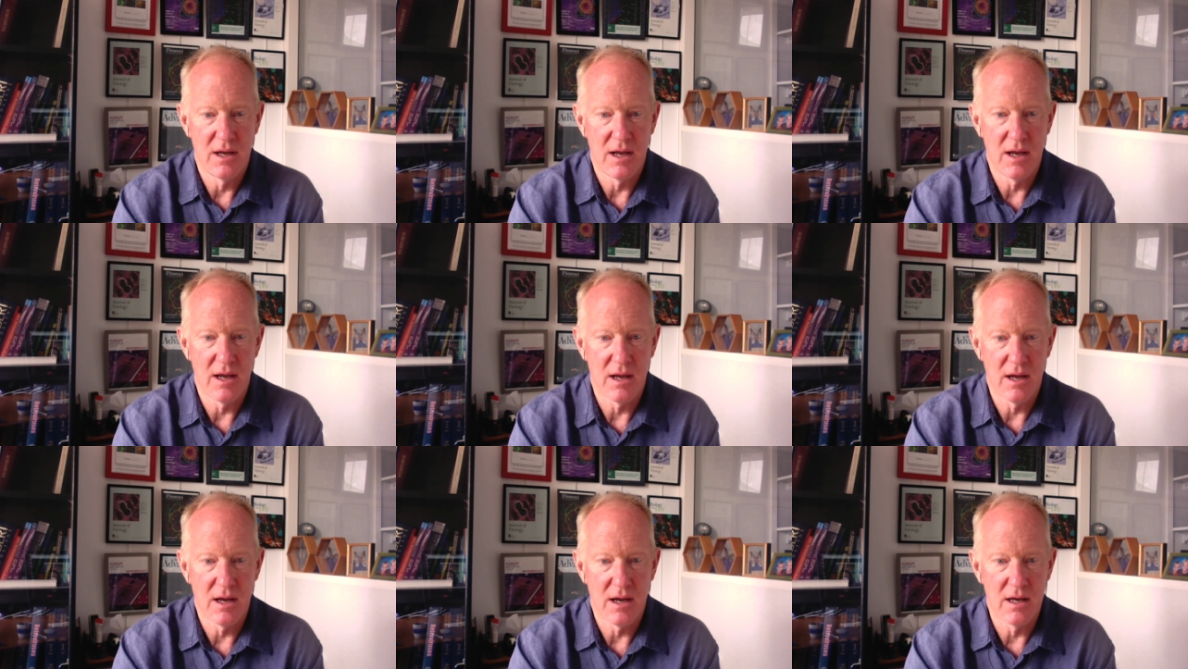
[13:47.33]

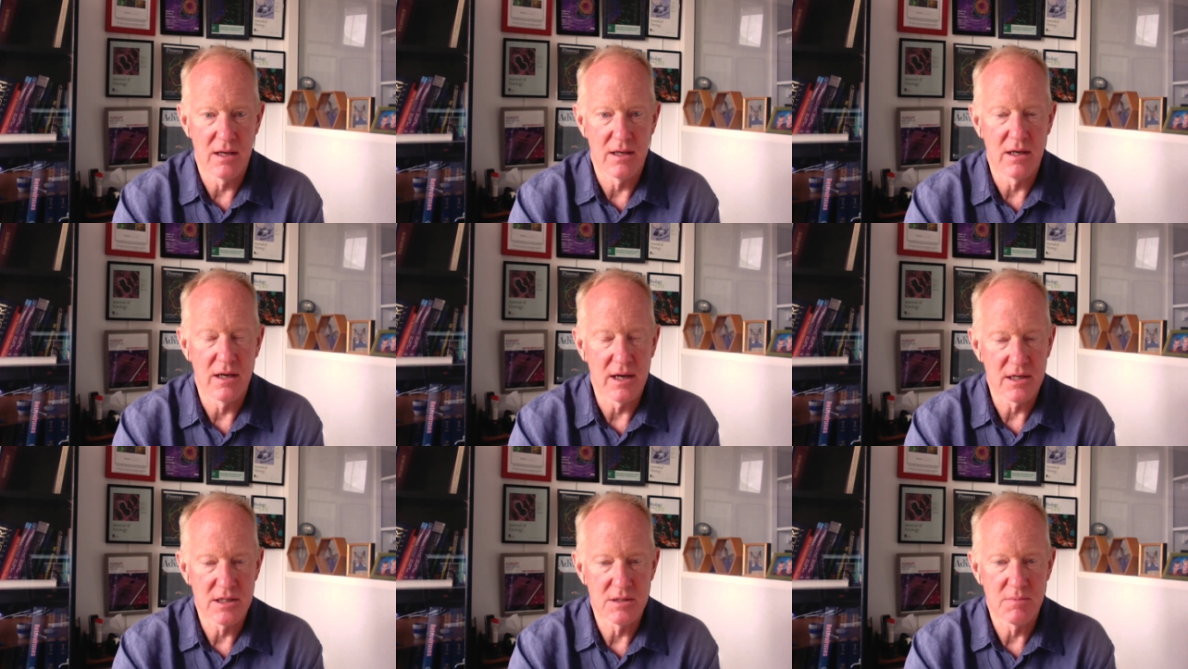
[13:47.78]
uh, and
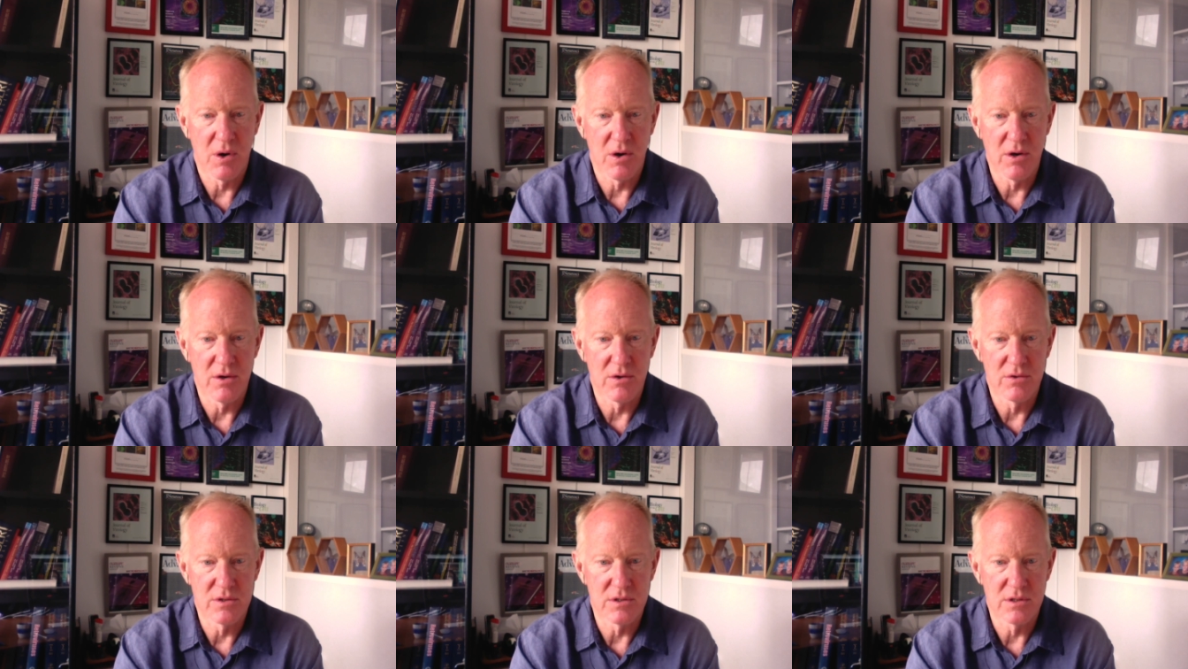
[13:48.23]
the next
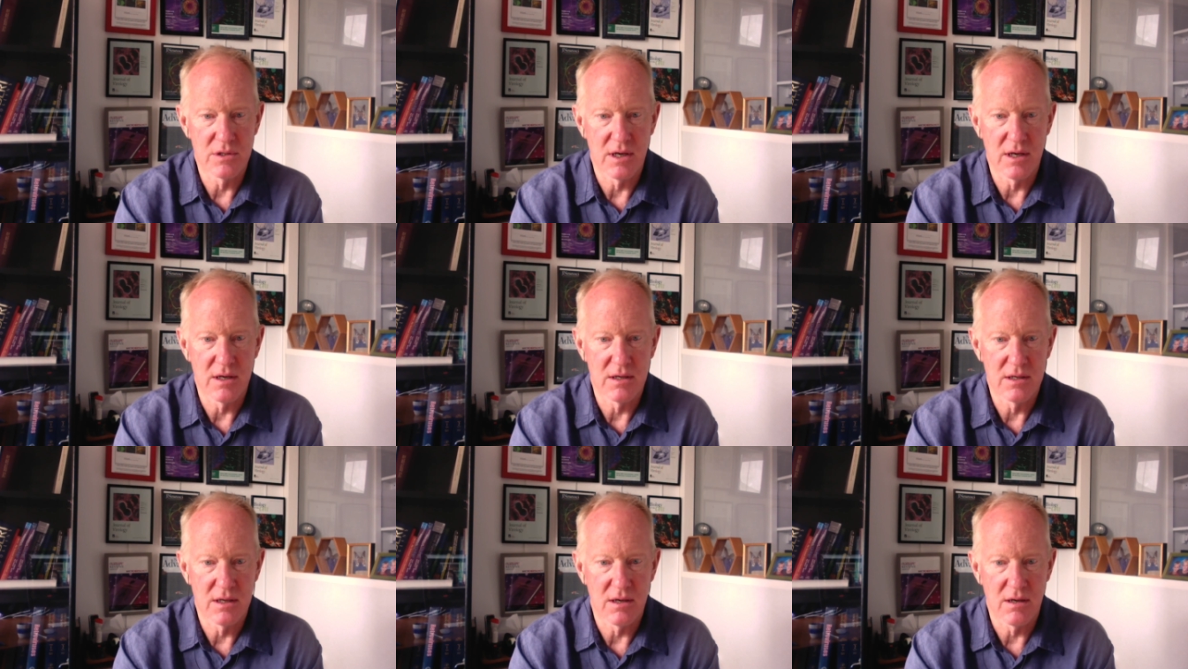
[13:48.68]
partners
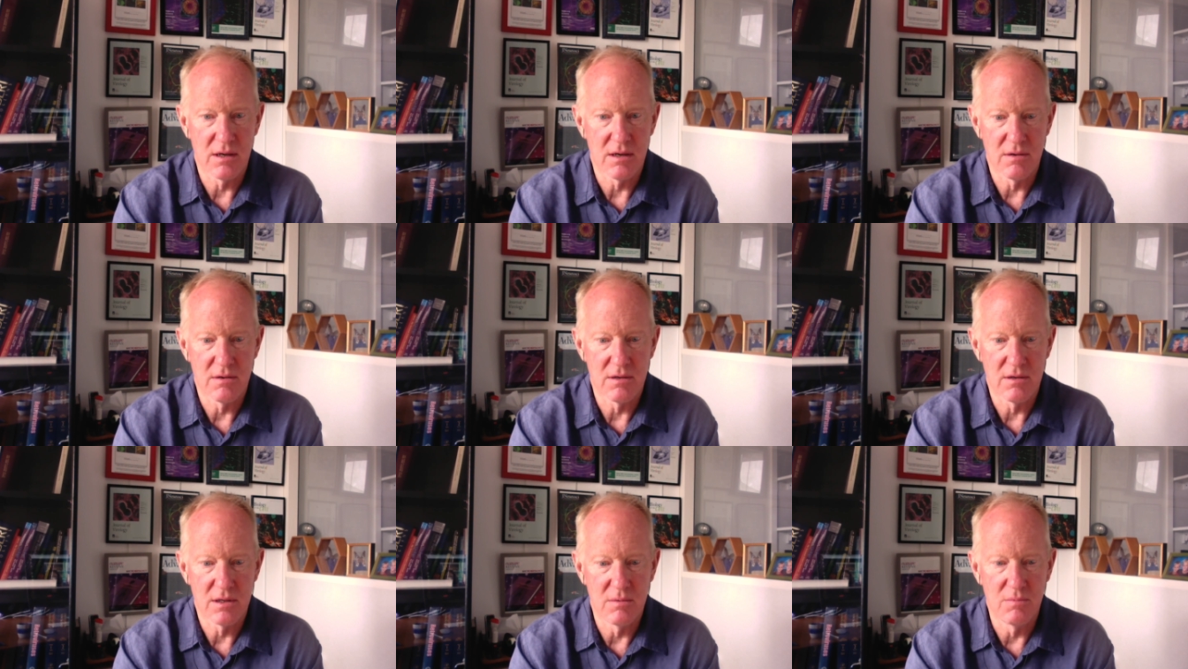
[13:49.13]
that
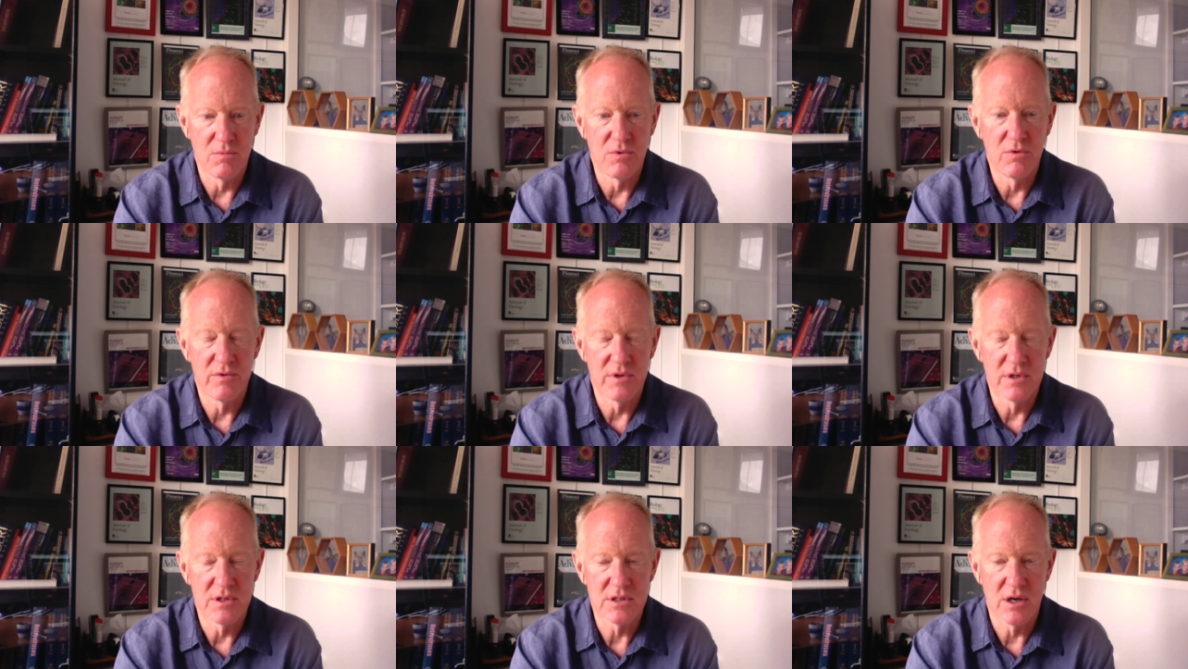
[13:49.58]
uh, to
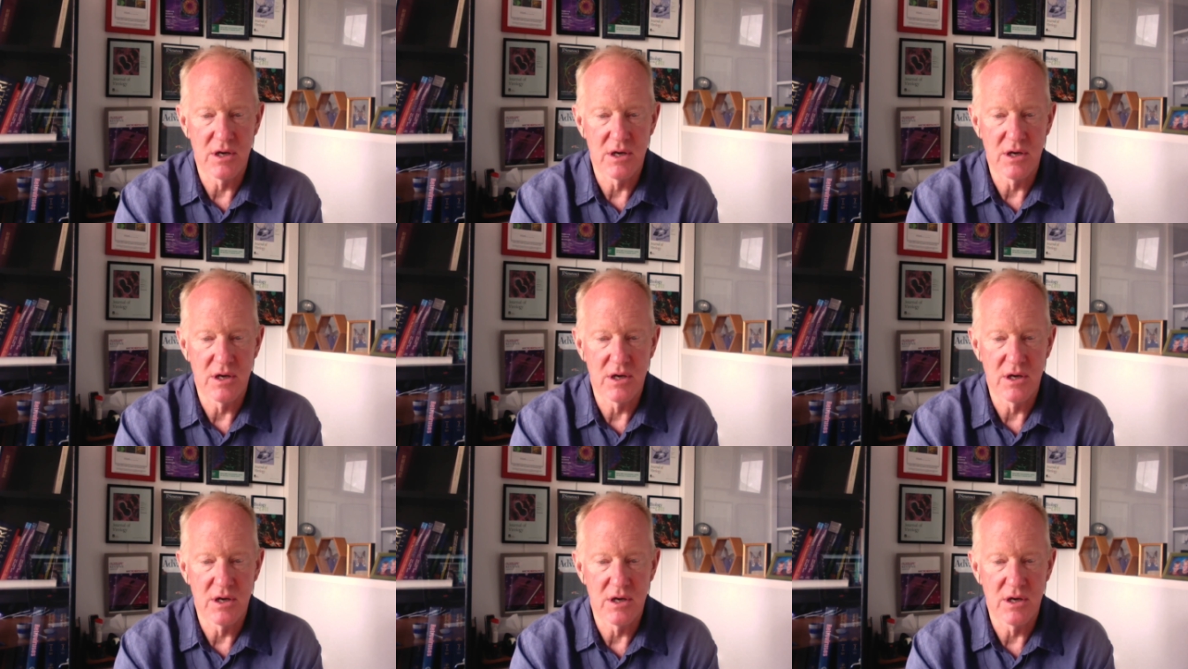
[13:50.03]
move this